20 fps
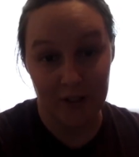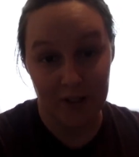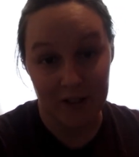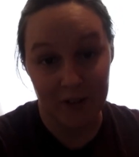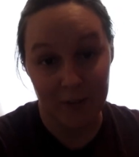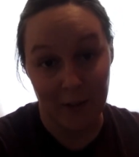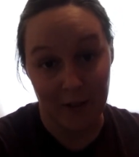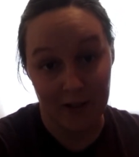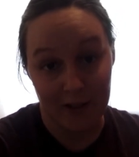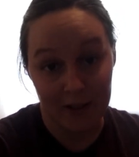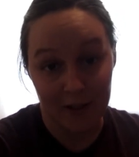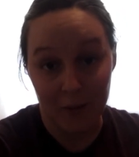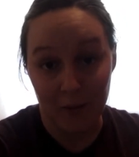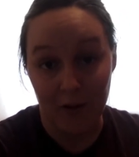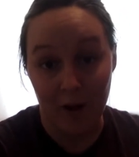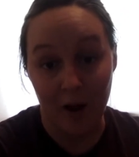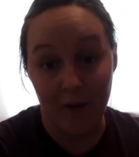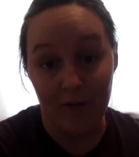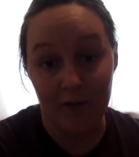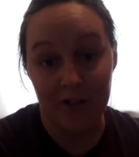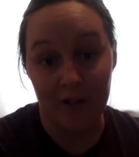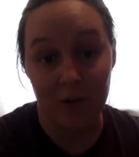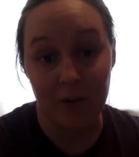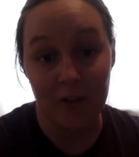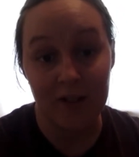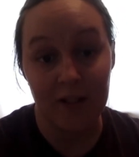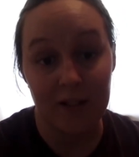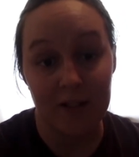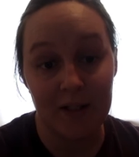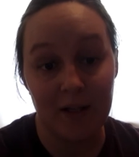experience with Office
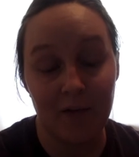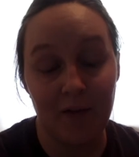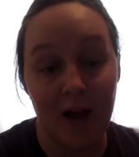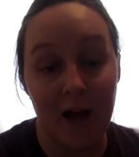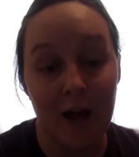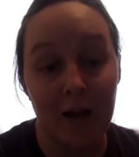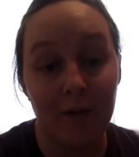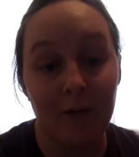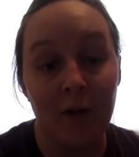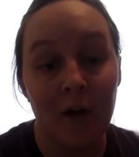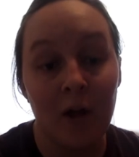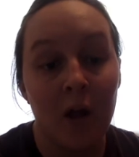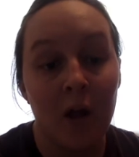365.